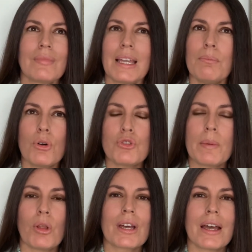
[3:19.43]
most
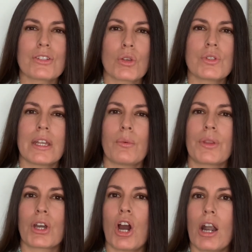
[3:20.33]
people associate it
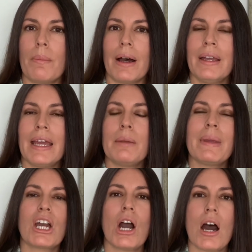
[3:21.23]
with karma, and
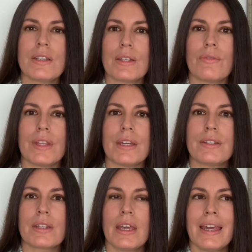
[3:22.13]
because of
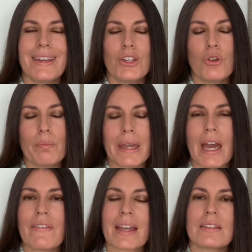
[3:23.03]
this, you may
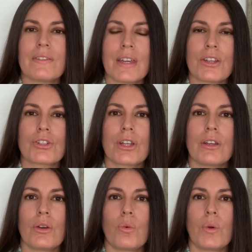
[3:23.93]
have
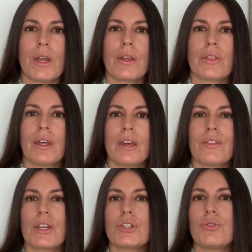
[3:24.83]
activation with
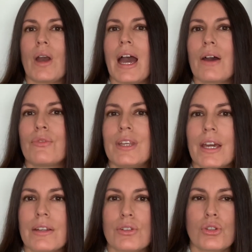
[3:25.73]
things you have
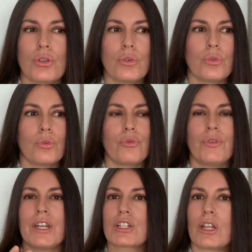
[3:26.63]
yet to
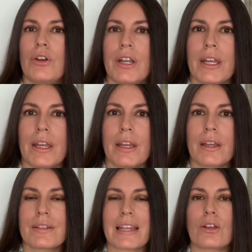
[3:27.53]
finish
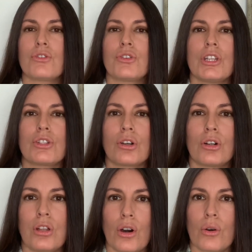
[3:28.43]
learning, cycles you need to
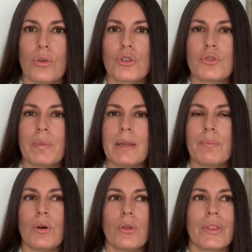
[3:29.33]
close,
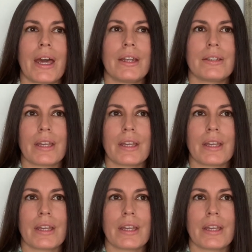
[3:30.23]
people that,